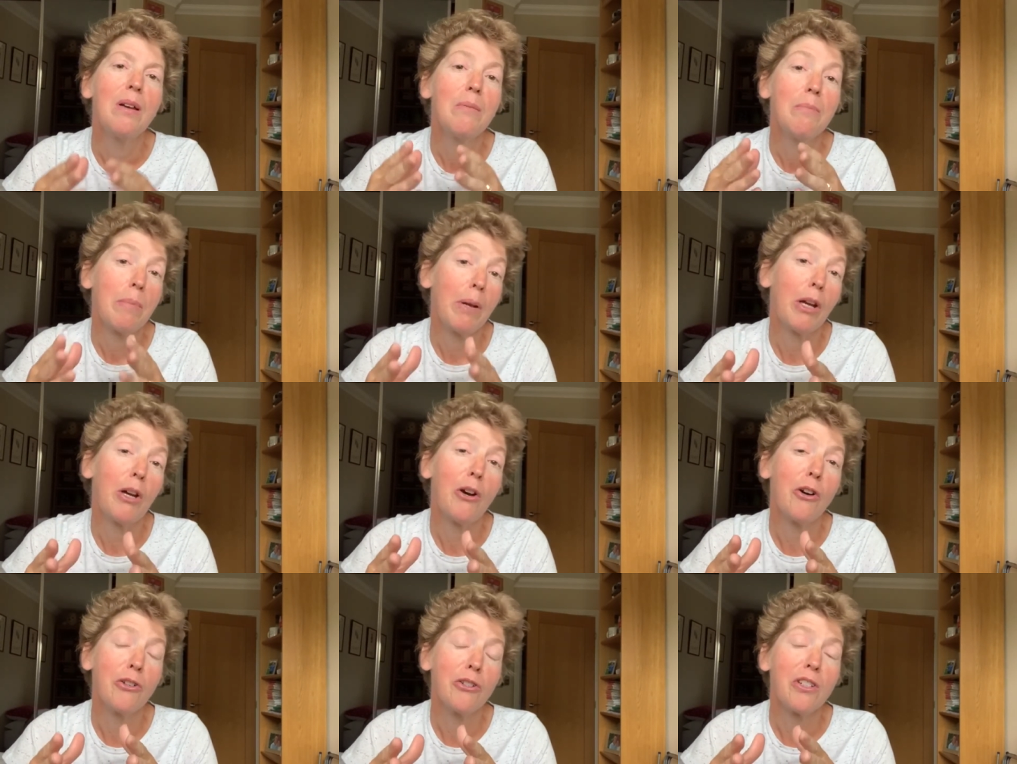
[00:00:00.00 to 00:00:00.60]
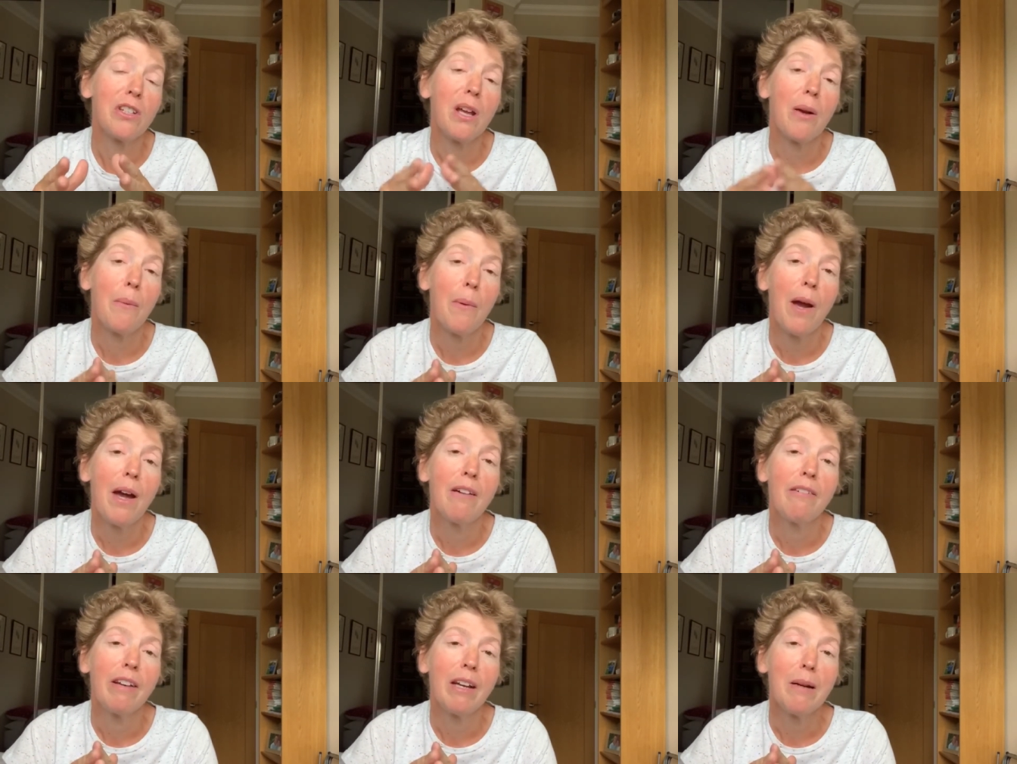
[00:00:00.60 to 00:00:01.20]
because they're
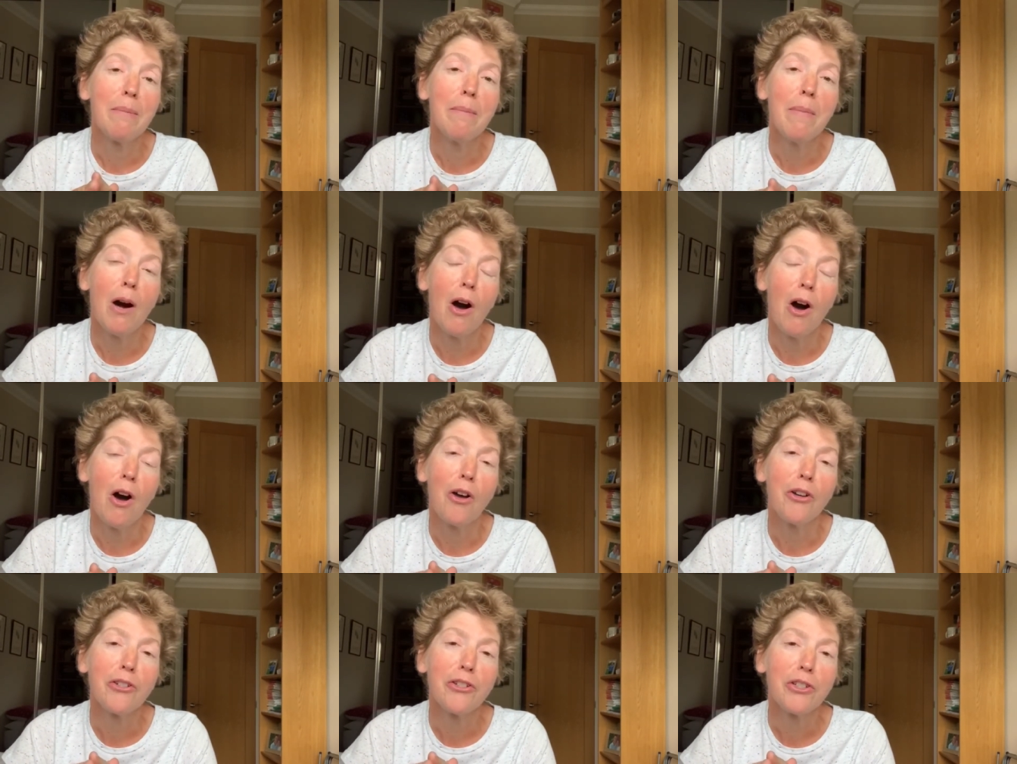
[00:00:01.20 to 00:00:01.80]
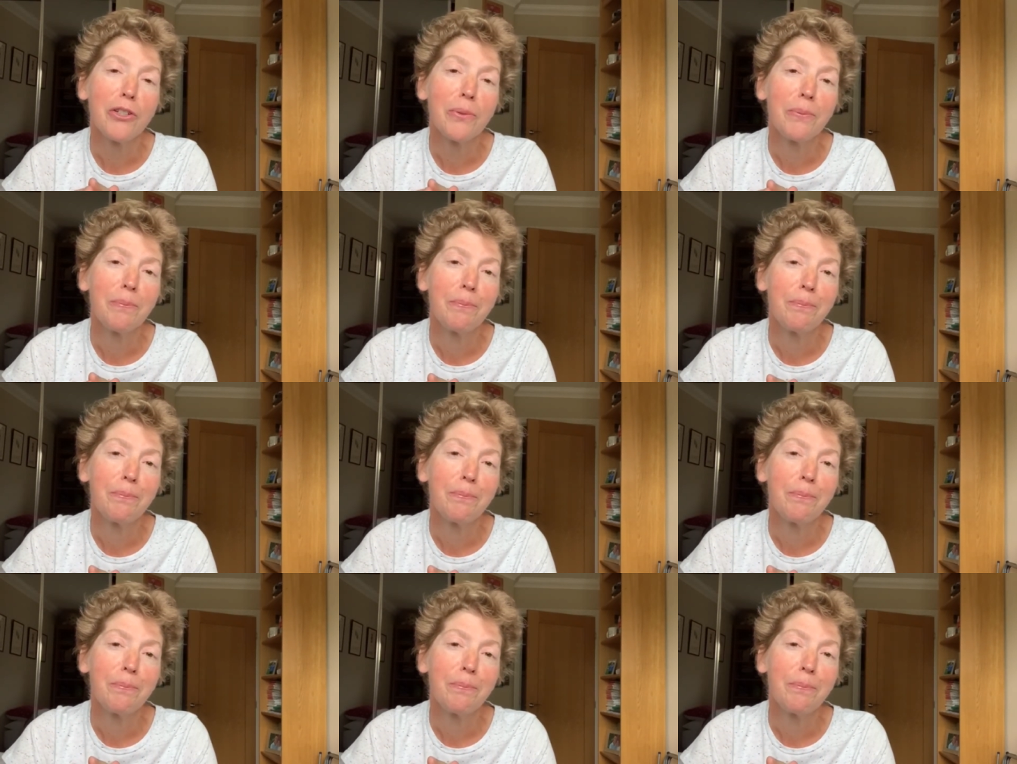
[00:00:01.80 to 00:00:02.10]
wearing a mask?